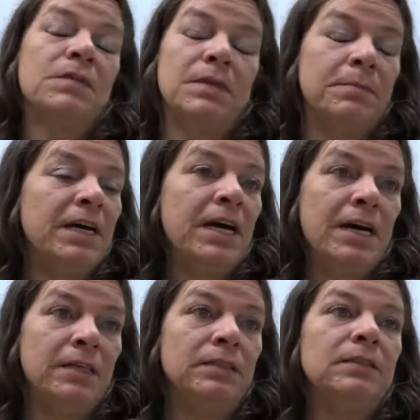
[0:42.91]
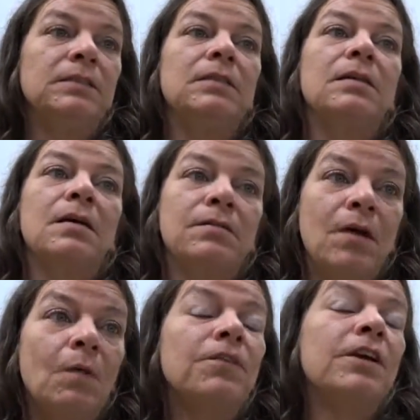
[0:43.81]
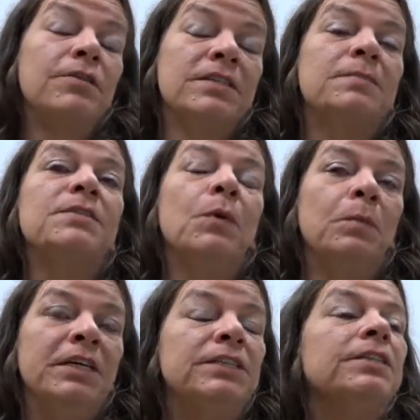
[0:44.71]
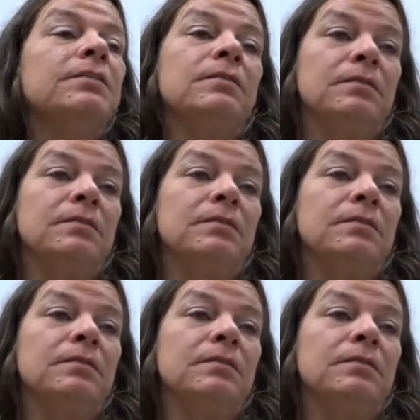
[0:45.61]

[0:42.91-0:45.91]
was a big hit. Hopefully Christmas will be too.